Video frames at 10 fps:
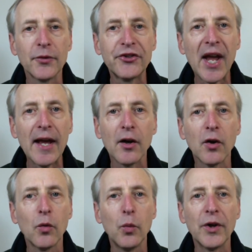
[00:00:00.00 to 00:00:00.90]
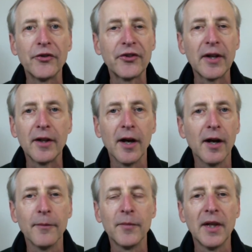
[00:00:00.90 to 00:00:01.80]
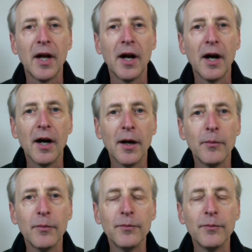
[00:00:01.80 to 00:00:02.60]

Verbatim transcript: scale, with uh, uh,